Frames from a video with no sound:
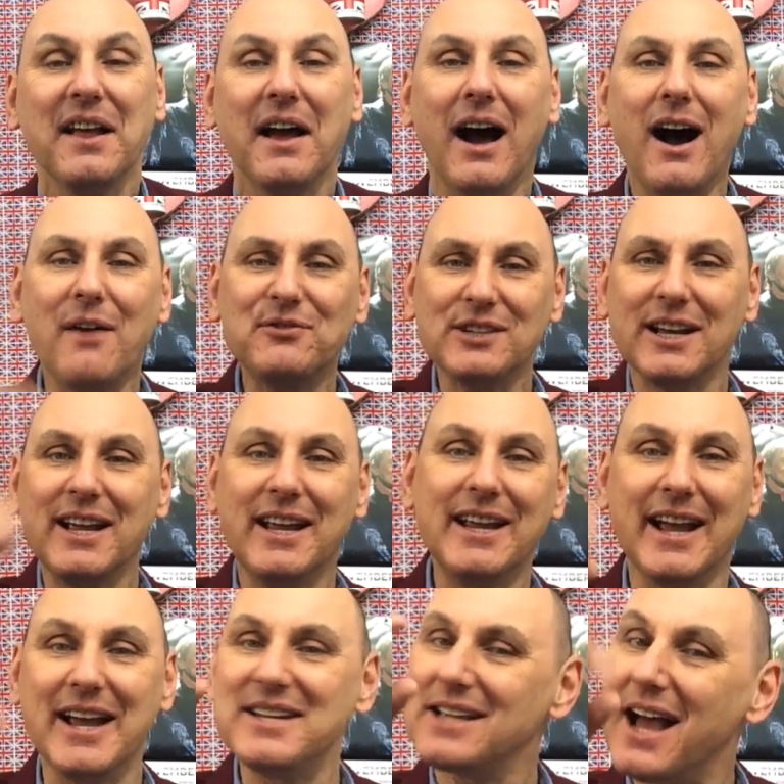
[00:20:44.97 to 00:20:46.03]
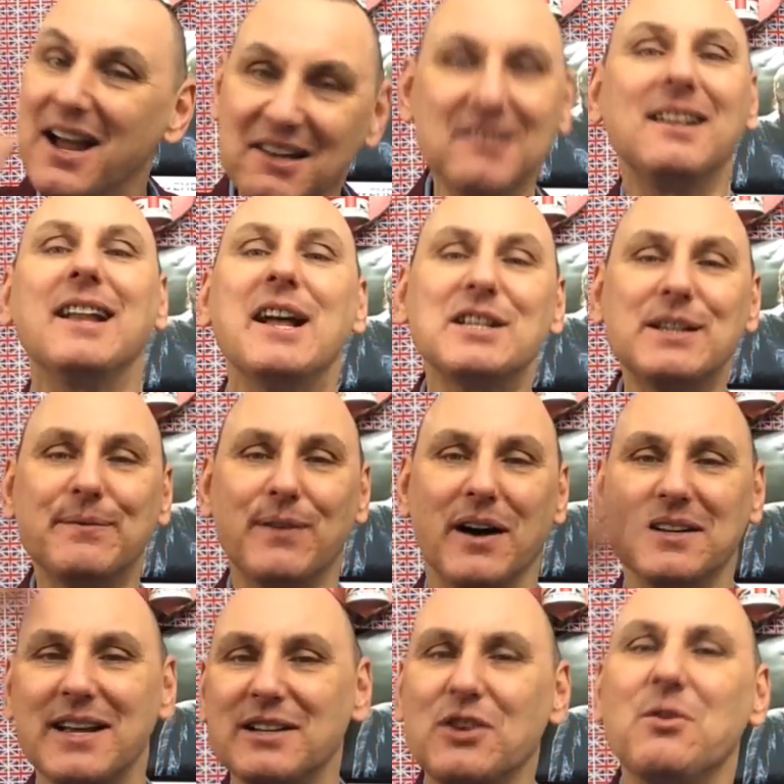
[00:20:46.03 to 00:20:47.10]
After E, it's
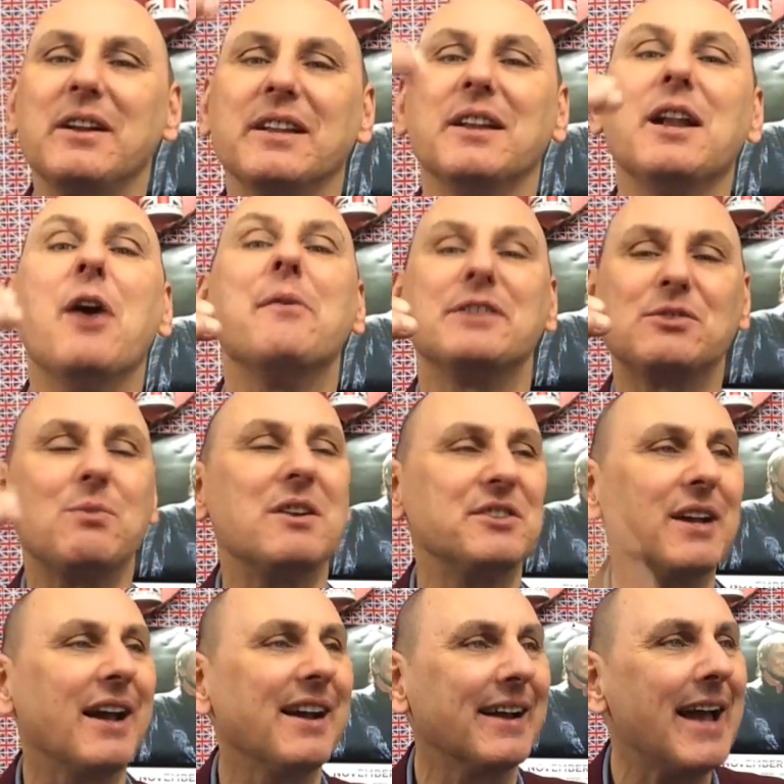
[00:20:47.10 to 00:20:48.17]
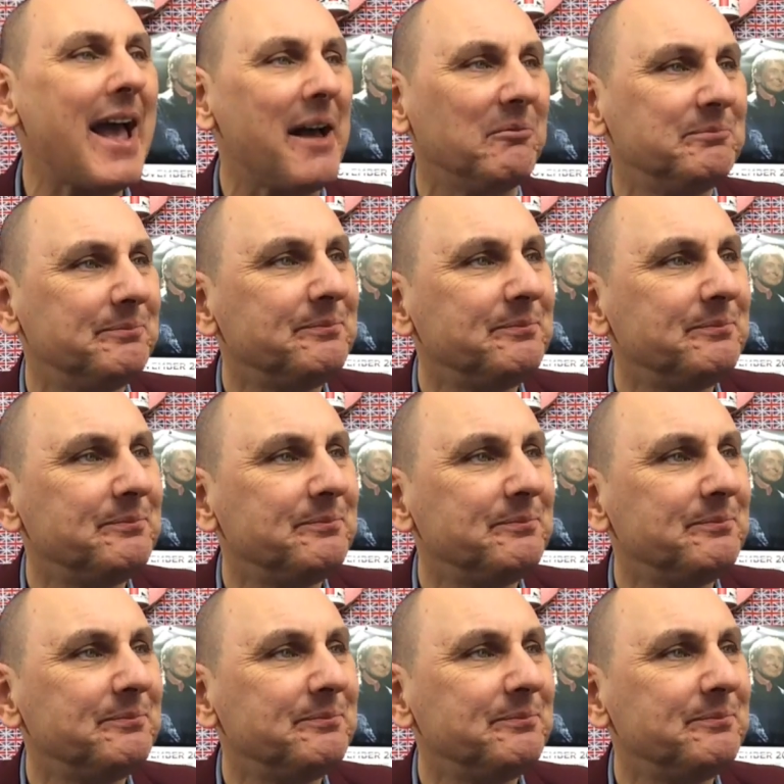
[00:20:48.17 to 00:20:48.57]
unclassified. That's quite the lowest one you can get.